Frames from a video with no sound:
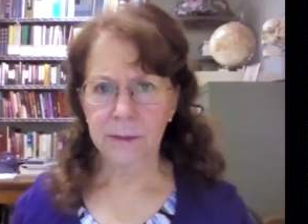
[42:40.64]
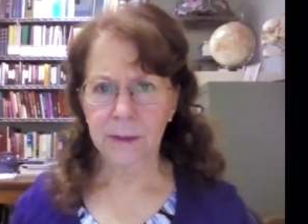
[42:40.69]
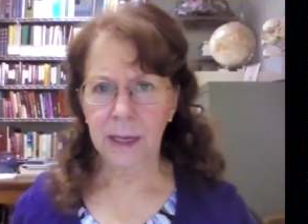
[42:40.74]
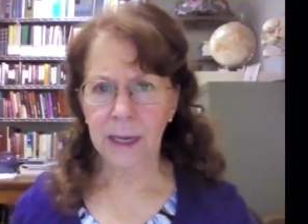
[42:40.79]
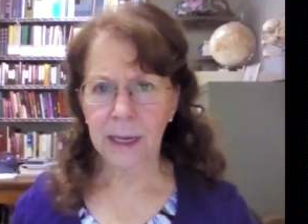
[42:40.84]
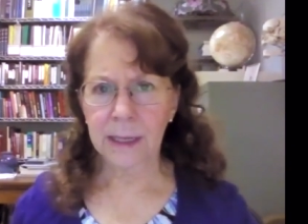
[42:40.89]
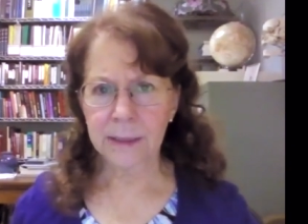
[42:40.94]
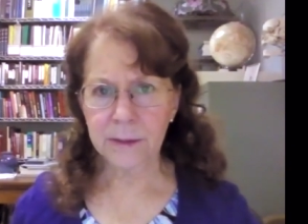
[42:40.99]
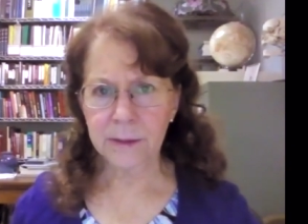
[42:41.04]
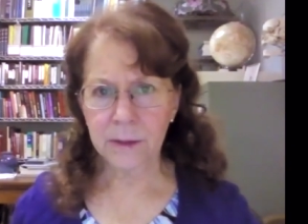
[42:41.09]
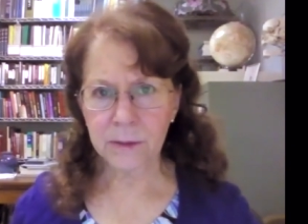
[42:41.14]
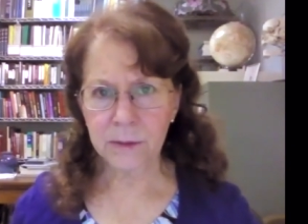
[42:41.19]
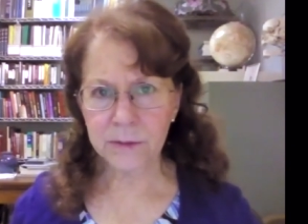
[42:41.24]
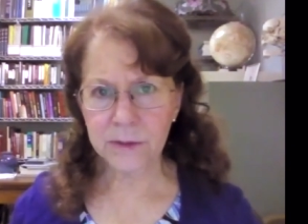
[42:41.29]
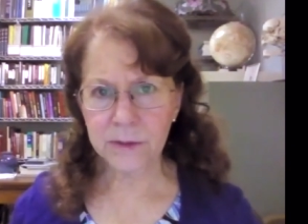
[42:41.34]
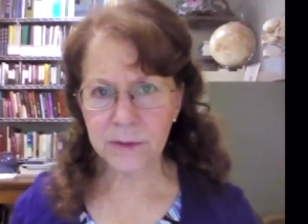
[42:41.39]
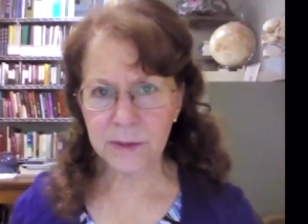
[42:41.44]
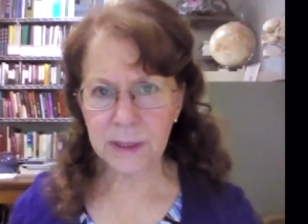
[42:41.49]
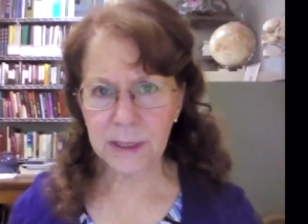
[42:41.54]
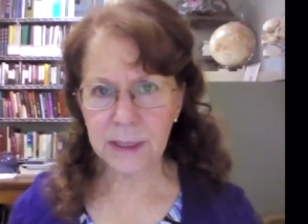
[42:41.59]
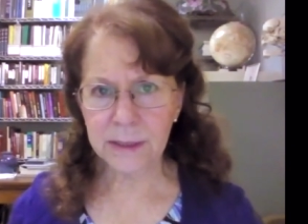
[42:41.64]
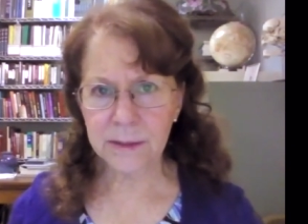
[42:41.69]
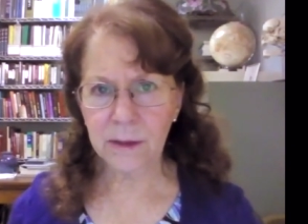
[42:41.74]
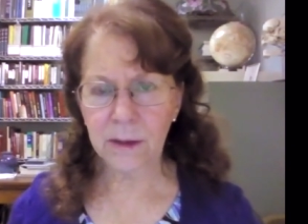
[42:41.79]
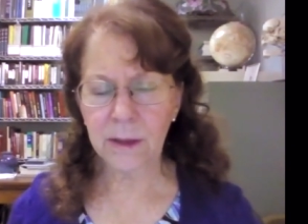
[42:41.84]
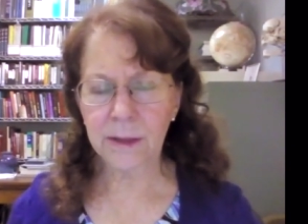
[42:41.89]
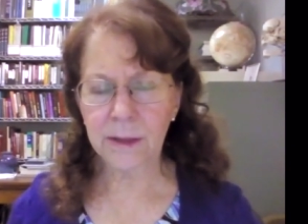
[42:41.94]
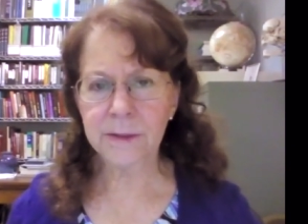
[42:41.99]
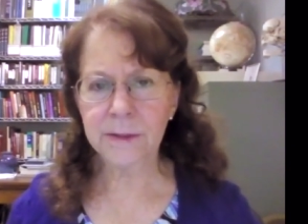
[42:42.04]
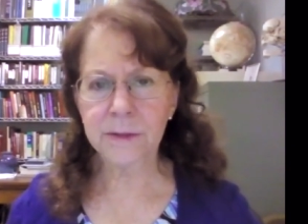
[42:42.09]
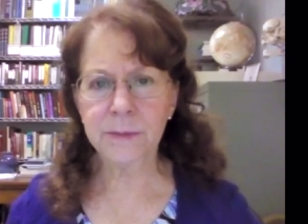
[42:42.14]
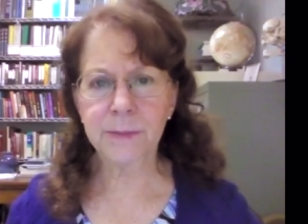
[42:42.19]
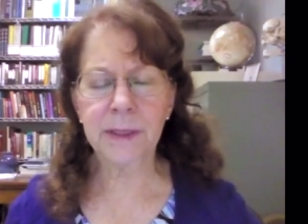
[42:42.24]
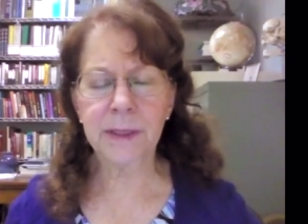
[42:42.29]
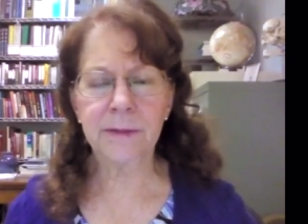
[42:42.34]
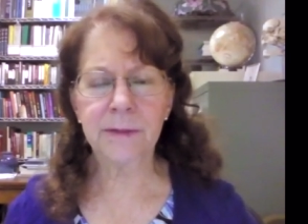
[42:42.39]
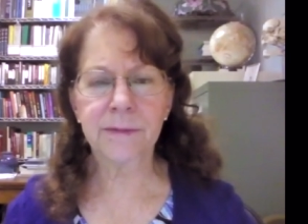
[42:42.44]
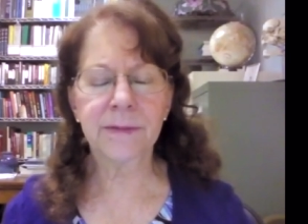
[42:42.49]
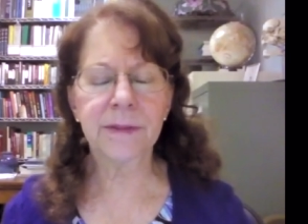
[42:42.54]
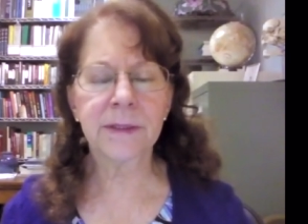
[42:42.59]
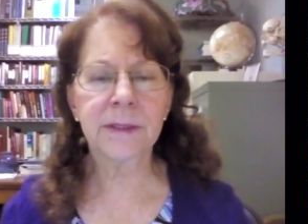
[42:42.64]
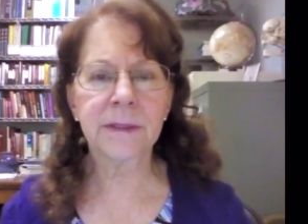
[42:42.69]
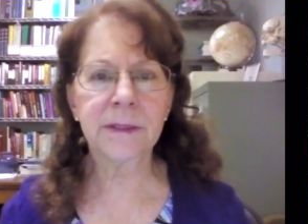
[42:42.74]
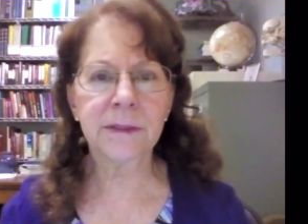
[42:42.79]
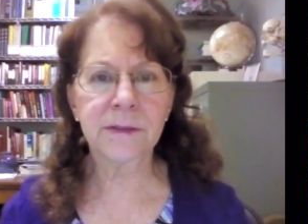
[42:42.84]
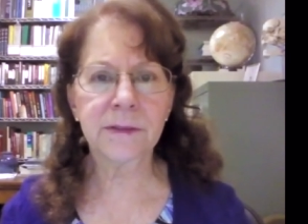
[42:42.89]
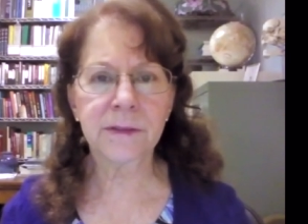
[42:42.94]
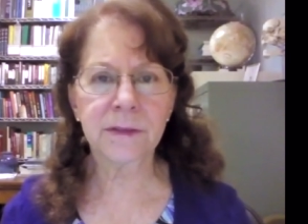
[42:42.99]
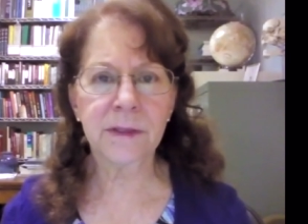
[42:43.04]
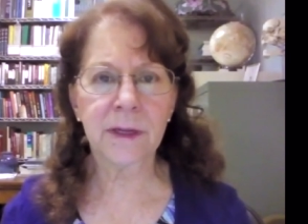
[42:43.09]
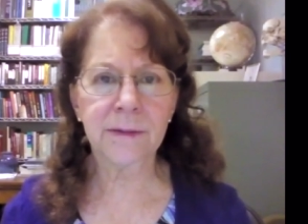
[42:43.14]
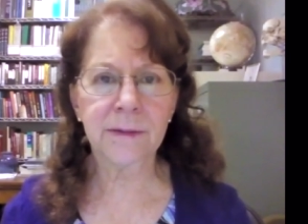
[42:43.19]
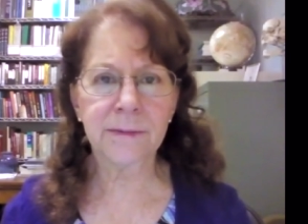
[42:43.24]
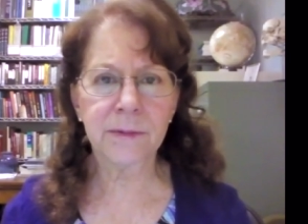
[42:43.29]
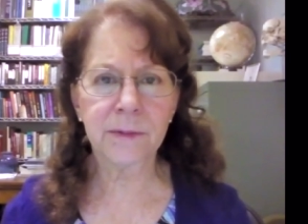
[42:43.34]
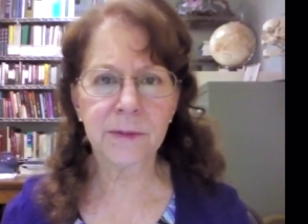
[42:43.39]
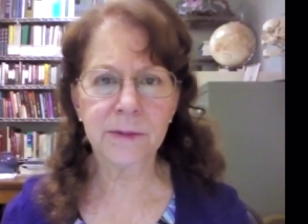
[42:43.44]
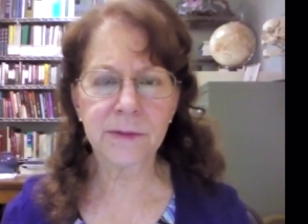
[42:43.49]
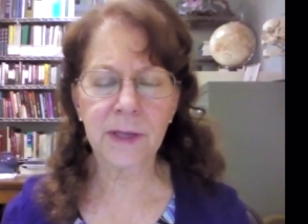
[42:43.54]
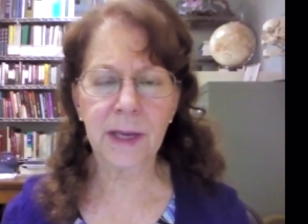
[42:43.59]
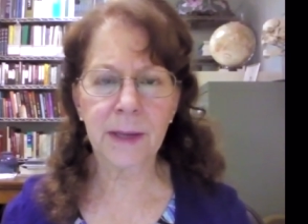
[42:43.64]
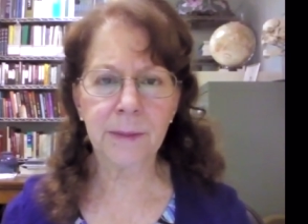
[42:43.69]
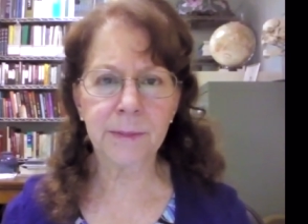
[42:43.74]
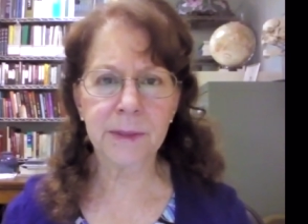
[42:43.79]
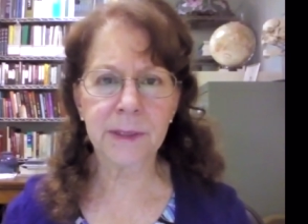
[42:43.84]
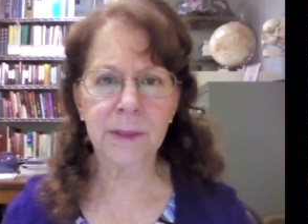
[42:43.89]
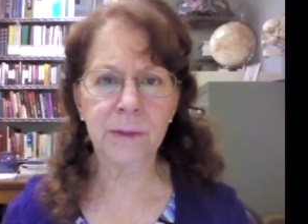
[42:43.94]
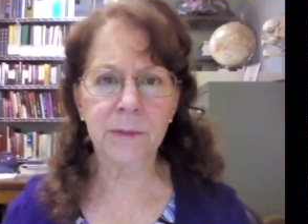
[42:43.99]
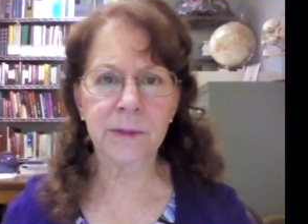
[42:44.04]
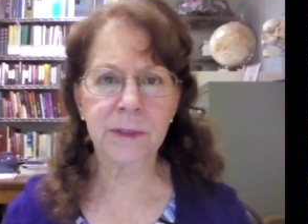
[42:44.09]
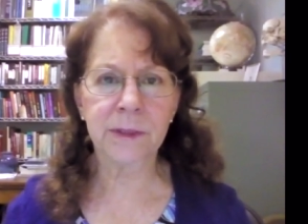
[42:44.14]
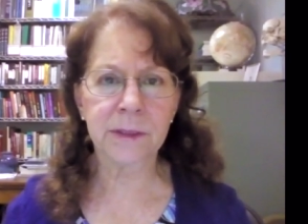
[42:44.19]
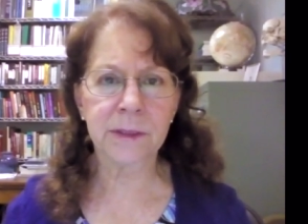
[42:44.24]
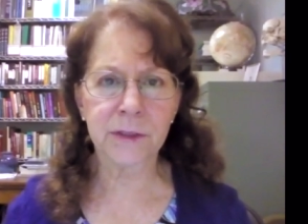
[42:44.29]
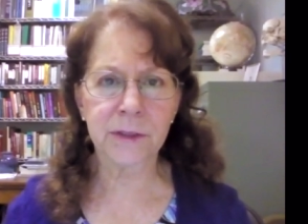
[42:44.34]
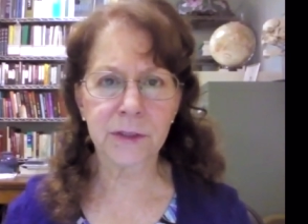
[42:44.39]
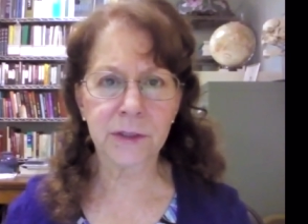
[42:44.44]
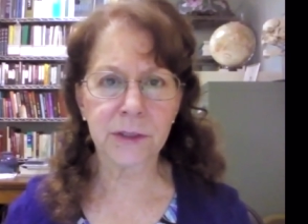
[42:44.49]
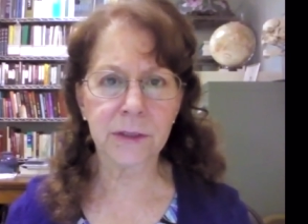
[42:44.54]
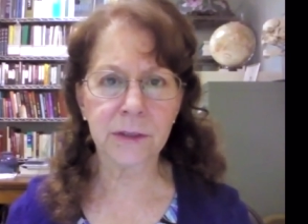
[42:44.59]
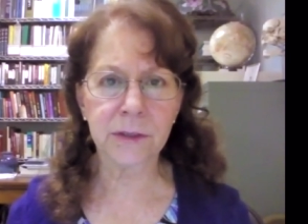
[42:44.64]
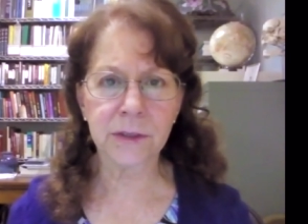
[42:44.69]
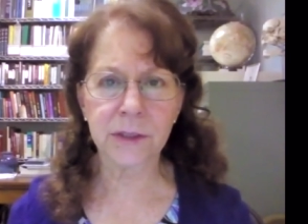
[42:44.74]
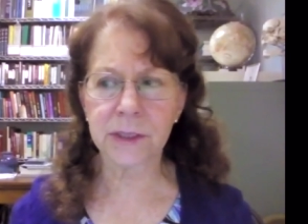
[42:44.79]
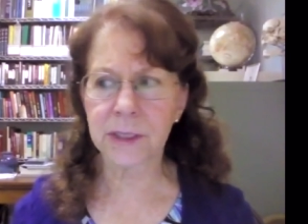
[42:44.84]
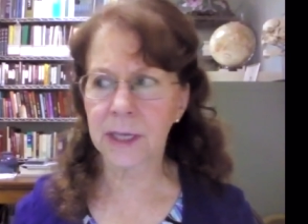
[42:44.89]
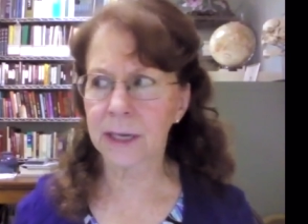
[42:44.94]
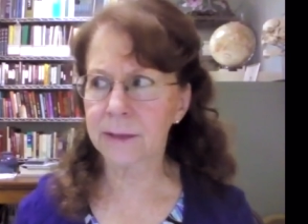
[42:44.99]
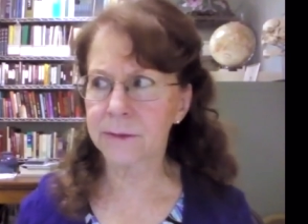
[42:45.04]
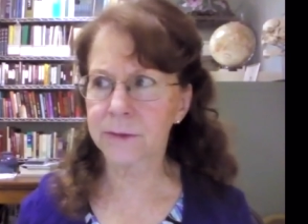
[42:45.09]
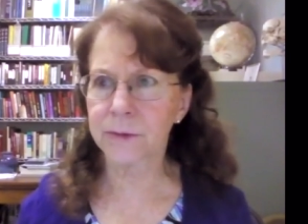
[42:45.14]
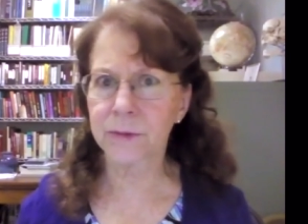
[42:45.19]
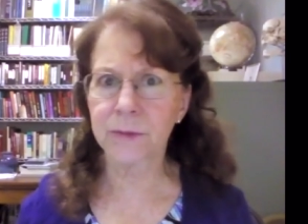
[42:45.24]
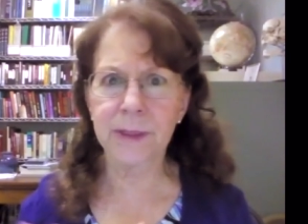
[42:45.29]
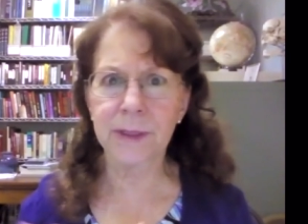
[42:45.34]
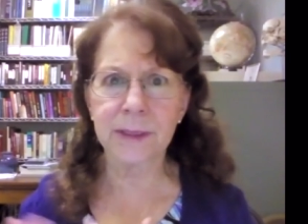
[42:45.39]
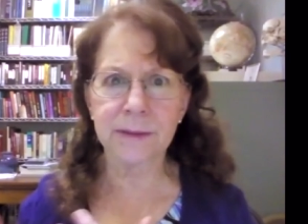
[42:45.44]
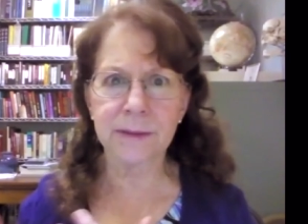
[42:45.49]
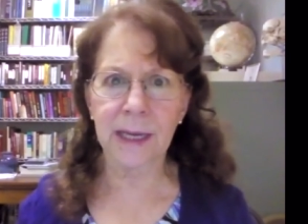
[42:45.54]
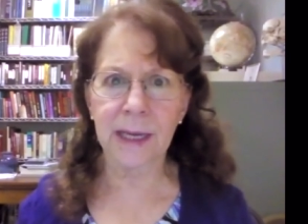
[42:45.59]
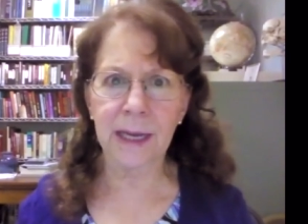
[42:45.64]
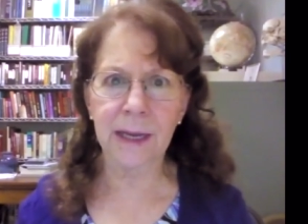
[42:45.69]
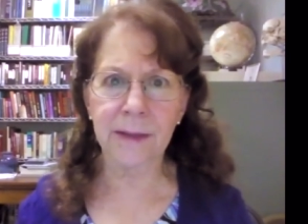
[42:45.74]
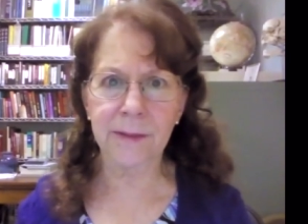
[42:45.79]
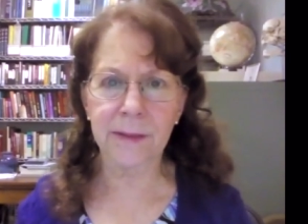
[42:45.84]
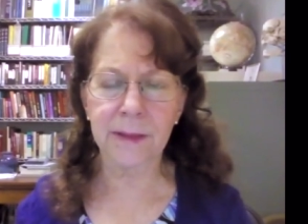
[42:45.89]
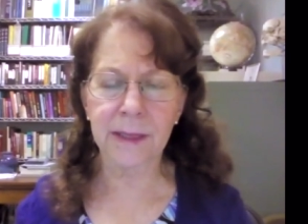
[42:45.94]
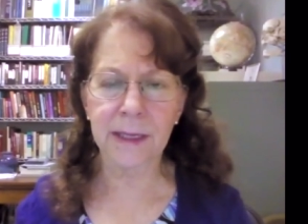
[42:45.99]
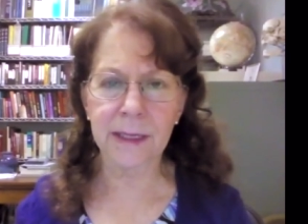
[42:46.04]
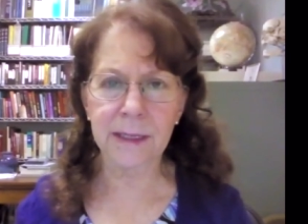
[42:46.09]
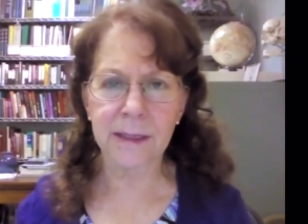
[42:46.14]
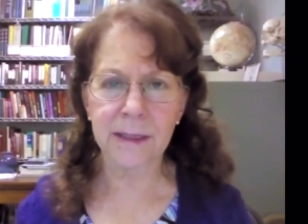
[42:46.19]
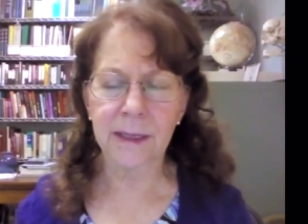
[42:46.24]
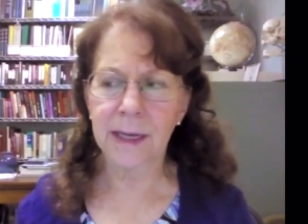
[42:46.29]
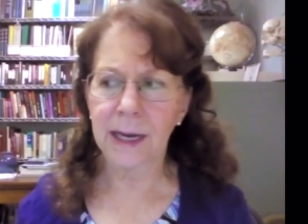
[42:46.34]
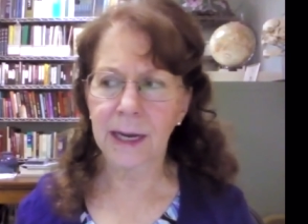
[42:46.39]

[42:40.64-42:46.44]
I noticed that all this pedophilia stuff was happening within the church, and I was raised Catholic.